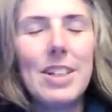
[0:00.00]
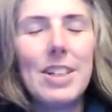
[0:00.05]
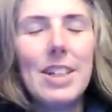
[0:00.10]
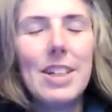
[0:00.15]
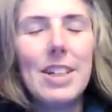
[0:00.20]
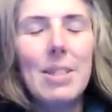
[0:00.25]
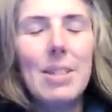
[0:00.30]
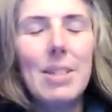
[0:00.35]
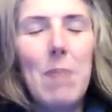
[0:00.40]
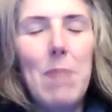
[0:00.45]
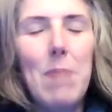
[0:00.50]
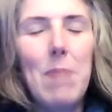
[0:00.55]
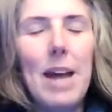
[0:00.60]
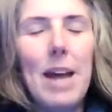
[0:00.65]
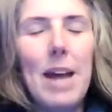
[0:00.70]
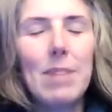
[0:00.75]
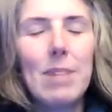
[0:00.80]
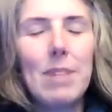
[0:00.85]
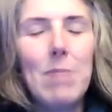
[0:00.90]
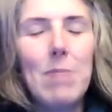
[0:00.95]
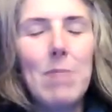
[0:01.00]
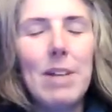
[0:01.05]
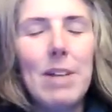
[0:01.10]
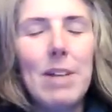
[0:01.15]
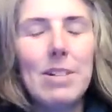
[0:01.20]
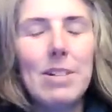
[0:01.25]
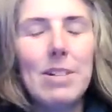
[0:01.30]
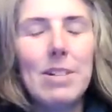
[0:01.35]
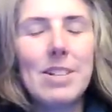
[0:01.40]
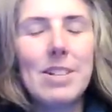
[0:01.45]
The back
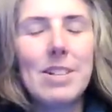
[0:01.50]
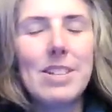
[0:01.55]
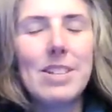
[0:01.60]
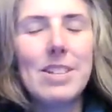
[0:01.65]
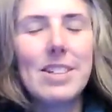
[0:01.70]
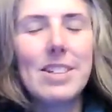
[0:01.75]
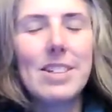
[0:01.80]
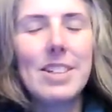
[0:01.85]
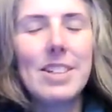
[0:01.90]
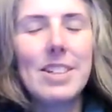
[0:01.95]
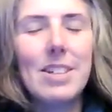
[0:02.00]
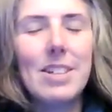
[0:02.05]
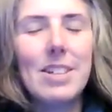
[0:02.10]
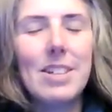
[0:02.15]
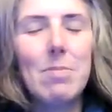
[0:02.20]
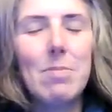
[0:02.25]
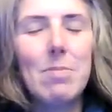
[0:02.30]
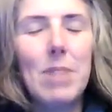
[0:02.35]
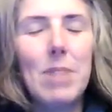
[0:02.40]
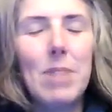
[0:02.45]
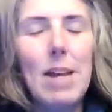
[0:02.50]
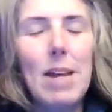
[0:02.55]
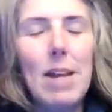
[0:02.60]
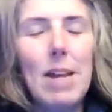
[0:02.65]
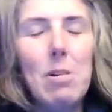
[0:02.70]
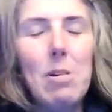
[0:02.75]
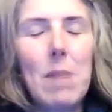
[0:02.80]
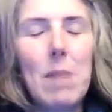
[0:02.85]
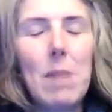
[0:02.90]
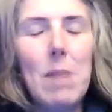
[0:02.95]
melts, the
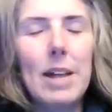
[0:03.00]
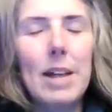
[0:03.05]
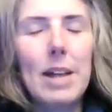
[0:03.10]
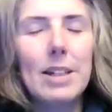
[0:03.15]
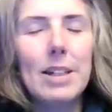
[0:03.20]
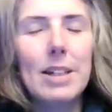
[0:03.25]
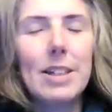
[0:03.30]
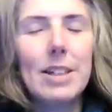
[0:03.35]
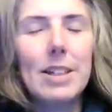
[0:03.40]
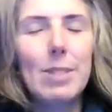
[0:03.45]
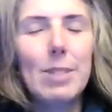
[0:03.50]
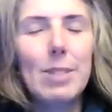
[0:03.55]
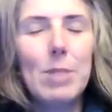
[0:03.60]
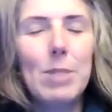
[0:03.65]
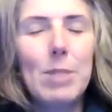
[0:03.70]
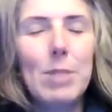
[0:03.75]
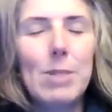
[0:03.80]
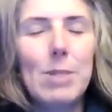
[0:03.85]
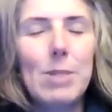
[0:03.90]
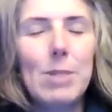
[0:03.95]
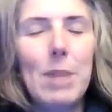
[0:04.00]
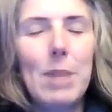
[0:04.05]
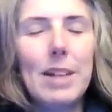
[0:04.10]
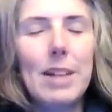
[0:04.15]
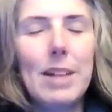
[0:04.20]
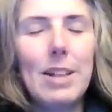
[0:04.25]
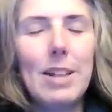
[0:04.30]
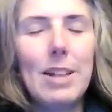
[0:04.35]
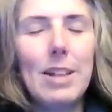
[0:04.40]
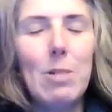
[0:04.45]
lower back, the middle back,
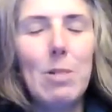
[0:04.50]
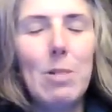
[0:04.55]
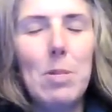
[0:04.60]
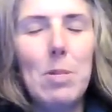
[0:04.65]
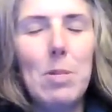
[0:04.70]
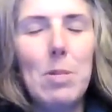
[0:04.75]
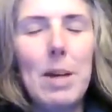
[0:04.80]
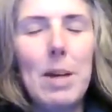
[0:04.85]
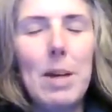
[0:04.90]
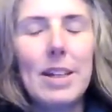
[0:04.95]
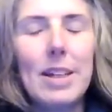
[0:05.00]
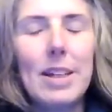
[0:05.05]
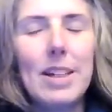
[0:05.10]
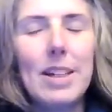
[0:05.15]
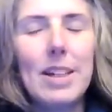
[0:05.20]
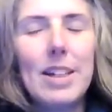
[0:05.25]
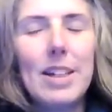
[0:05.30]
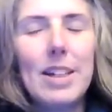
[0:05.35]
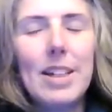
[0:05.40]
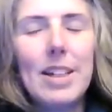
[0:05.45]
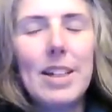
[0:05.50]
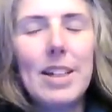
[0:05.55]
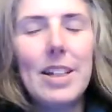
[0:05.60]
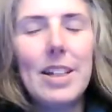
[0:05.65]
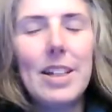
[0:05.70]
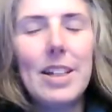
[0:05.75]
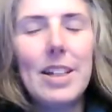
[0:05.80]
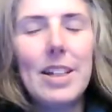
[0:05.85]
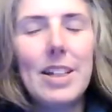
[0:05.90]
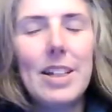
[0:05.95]
the upper back.
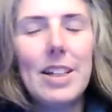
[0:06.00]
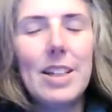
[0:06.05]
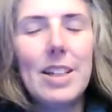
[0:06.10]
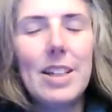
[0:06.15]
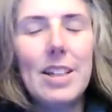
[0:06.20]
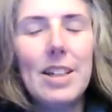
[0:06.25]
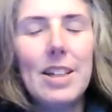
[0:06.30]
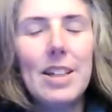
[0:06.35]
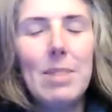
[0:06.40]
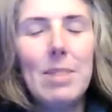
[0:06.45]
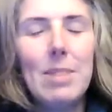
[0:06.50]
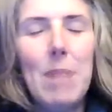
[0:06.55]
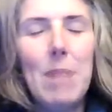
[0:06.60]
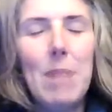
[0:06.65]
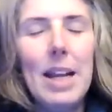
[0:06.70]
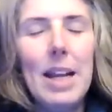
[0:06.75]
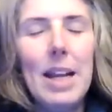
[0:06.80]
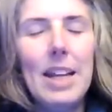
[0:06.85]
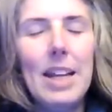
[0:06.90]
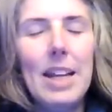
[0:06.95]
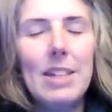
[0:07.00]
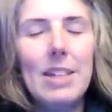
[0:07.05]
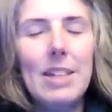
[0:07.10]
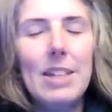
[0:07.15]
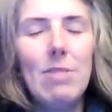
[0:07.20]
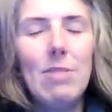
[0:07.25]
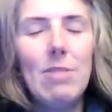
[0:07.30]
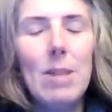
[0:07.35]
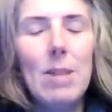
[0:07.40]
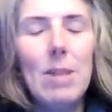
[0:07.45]
The belly, the
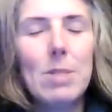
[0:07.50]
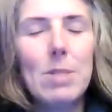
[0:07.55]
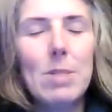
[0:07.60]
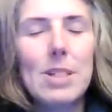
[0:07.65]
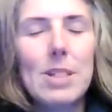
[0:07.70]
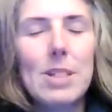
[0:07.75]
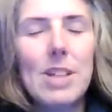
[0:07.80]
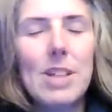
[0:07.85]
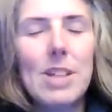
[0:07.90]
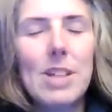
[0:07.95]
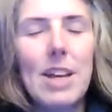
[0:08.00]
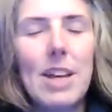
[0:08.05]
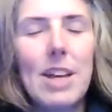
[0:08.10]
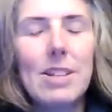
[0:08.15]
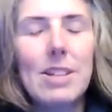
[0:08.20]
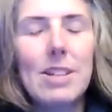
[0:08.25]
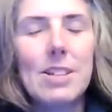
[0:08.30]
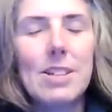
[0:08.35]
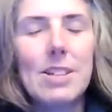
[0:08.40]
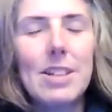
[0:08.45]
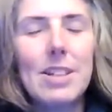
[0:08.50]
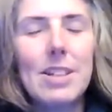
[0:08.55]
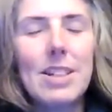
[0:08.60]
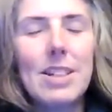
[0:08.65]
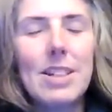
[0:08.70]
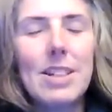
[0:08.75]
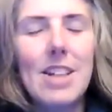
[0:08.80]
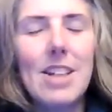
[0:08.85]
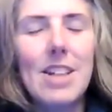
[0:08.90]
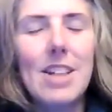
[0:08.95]
ribs, the chest, the
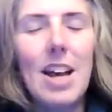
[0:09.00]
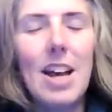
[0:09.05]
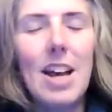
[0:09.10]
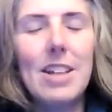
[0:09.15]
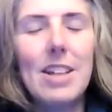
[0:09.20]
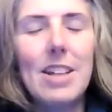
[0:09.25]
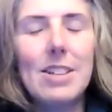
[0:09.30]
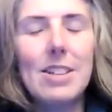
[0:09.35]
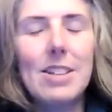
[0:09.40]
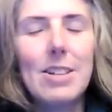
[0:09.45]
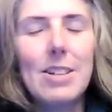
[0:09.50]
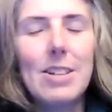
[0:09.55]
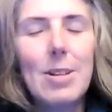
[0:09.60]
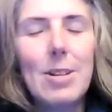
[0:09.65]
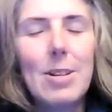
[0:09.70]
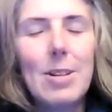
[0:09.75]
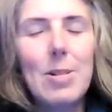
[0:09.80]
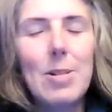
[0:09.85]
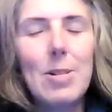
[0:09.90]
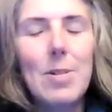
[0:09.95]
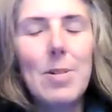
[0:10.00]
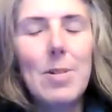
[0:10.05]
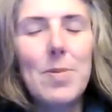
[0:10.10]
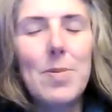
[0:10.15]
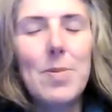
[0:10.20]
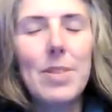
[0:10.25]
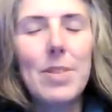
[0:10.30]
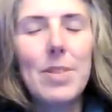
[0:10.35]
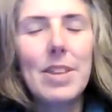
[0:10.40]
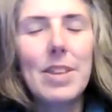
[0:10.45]
sides,
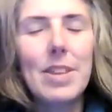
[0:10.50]
the